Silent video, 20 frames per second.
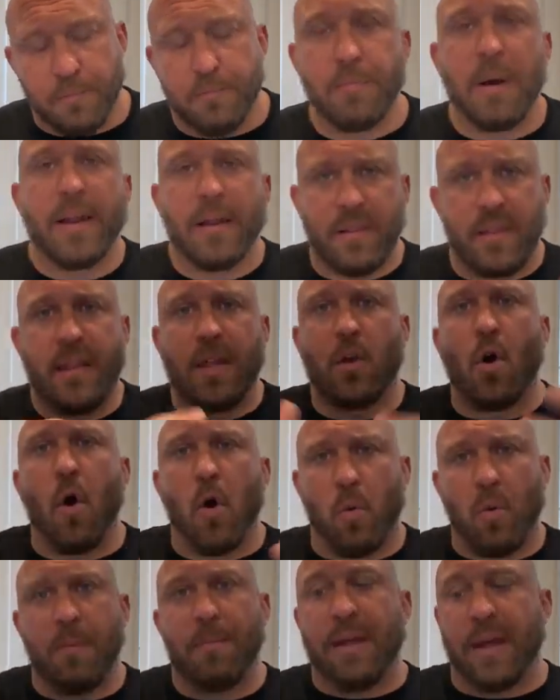But the
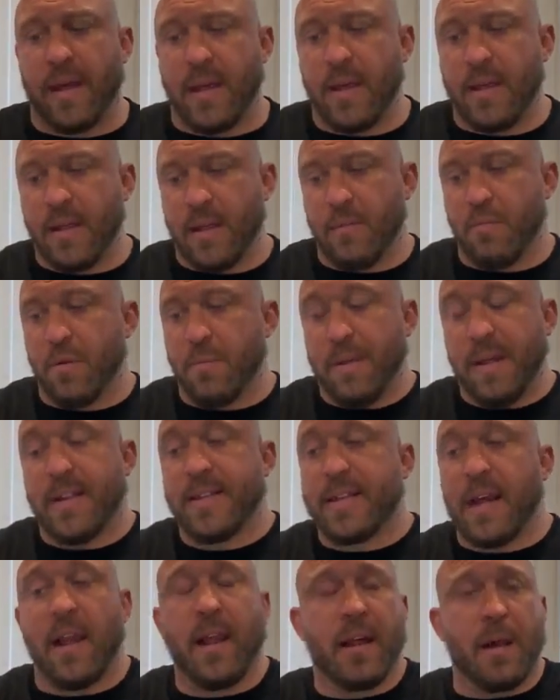goal would be, it would be
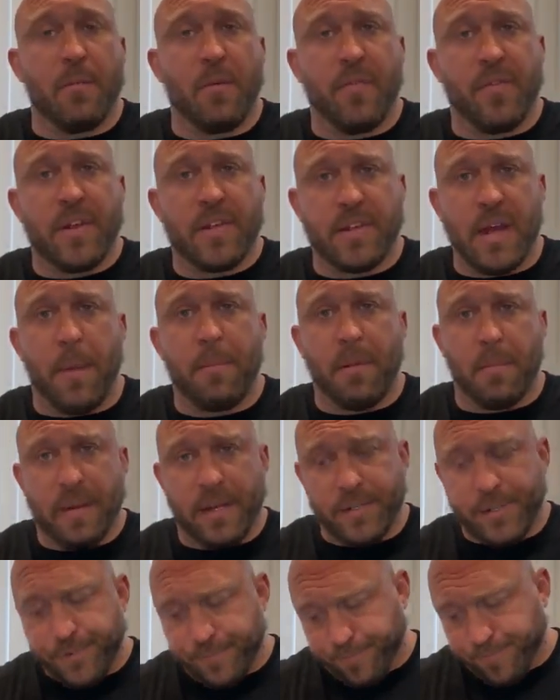selling them with the
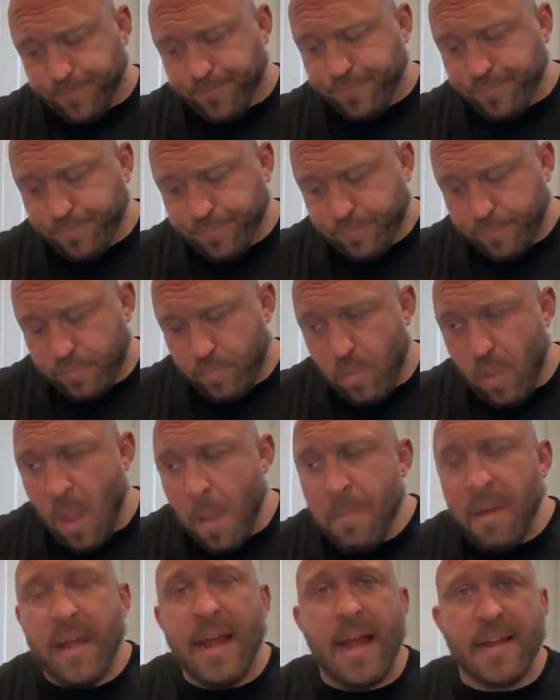supplements,
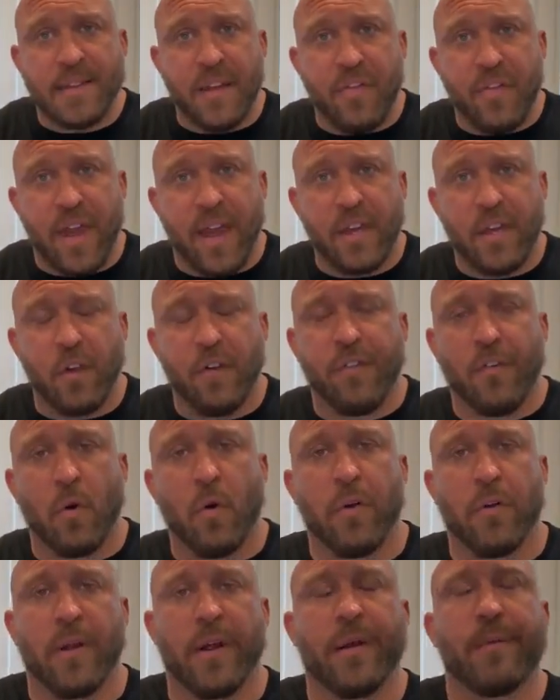but as a thank you for
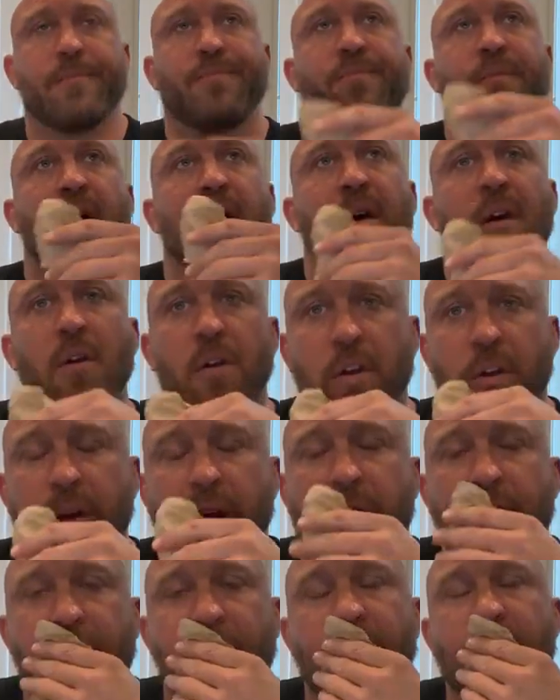ordering
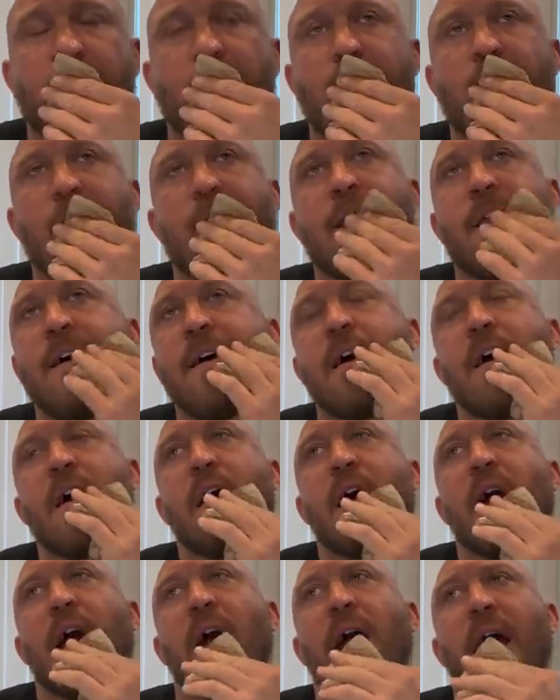during everything going on.
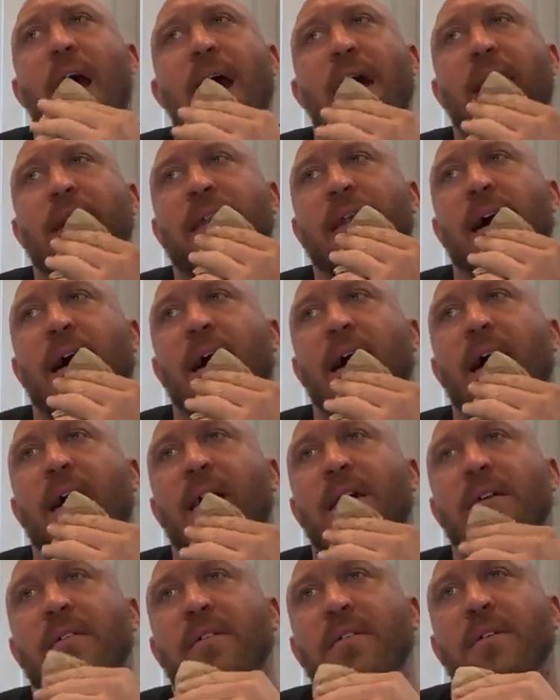And
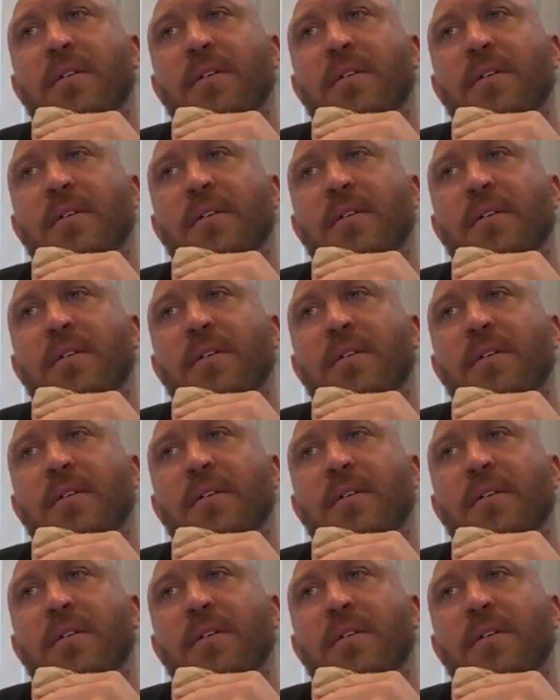uh,